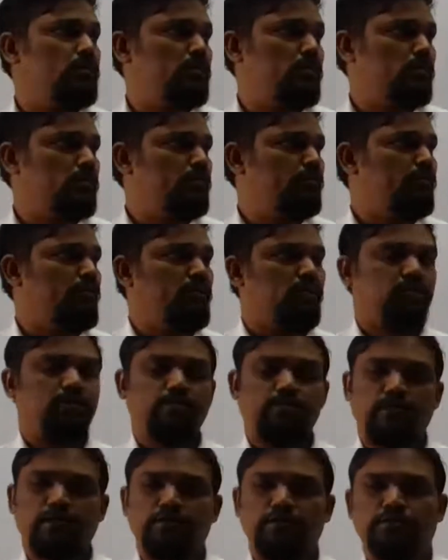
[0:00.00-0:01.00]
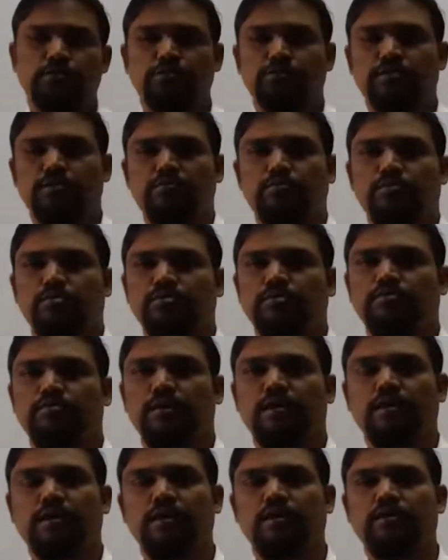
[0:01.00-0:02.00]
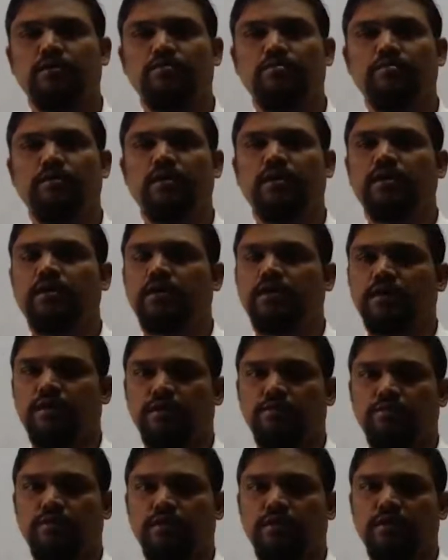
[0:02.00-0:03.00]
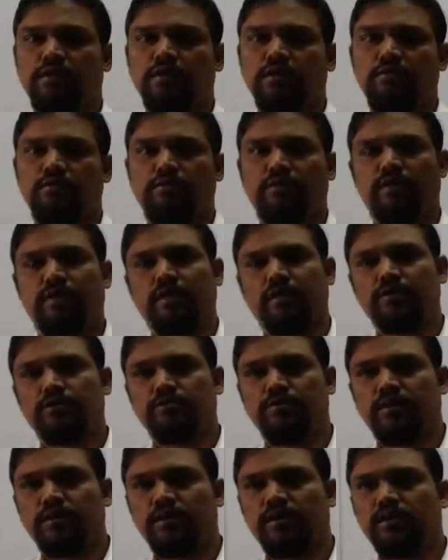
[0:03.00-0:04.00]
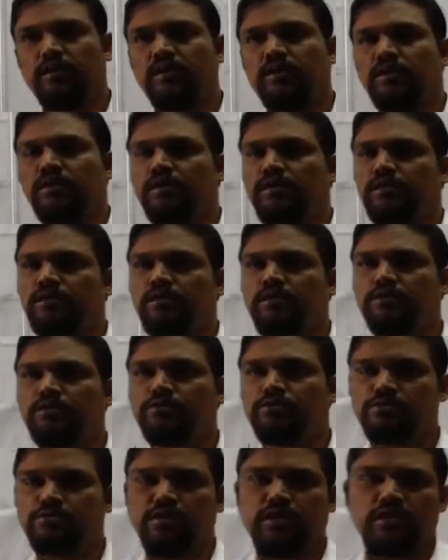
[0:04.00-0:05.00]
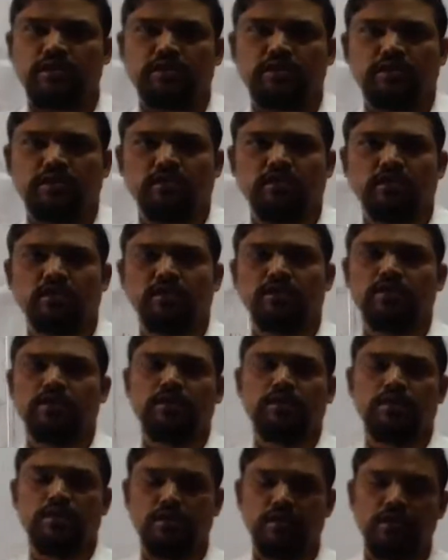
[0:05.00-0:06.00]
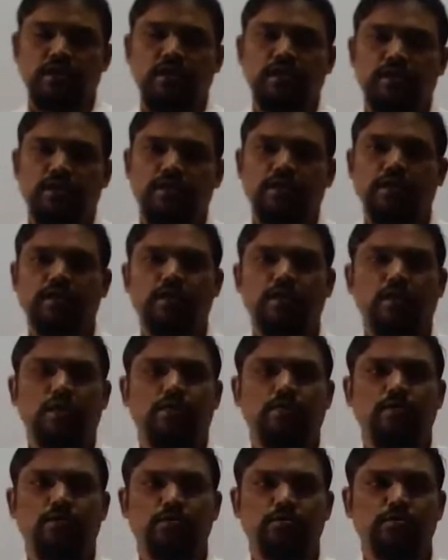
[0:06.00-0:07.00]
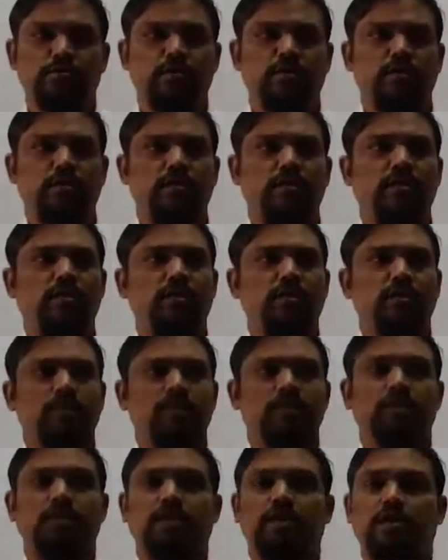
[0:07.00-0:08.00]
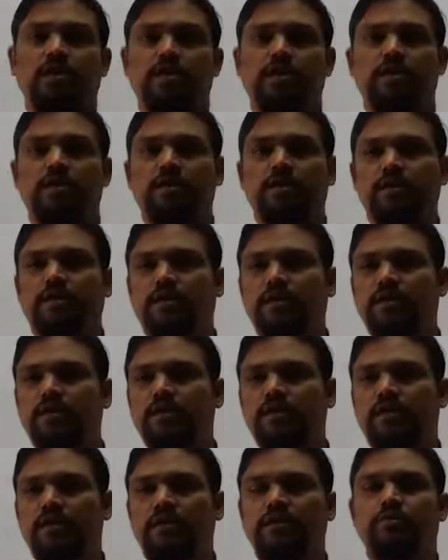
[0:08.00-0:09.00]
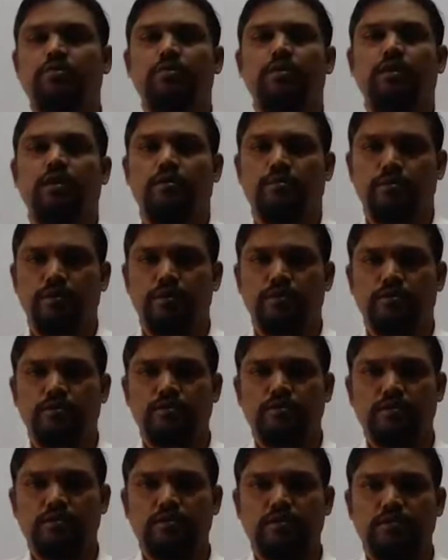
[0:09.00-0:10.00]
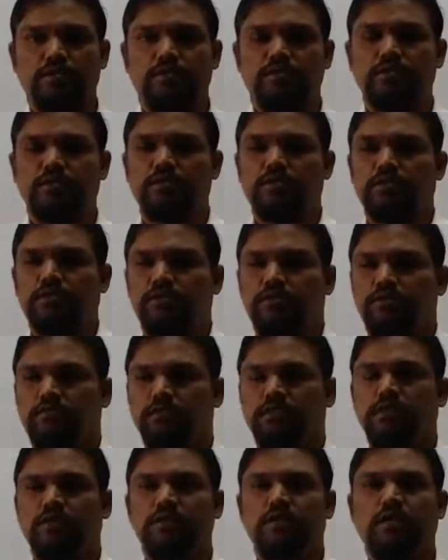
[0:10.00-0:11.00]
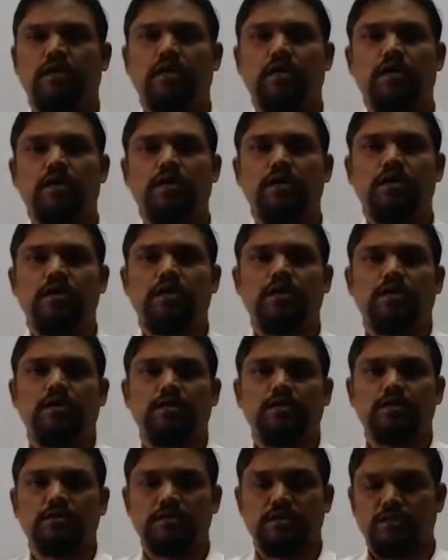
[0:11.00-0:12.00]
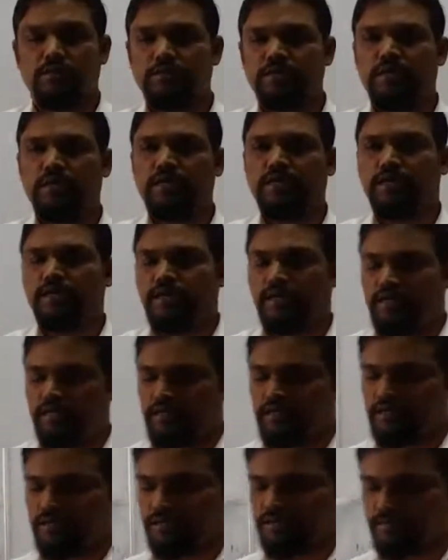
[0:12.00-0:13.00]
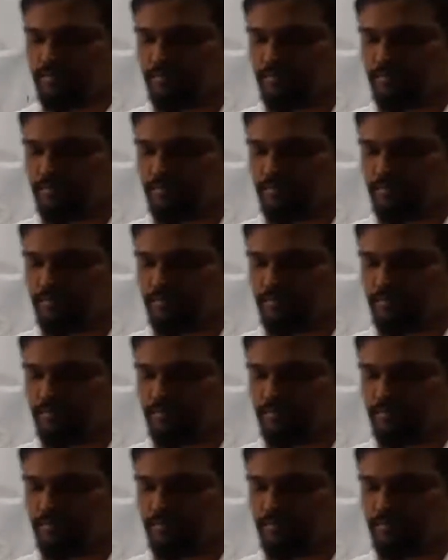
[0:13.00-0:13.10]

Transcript: in front of constitution, both men and women are equal. But actually, in the society, in reality, in our society, they are not getting equal opportunities. Okay, they are discriminating.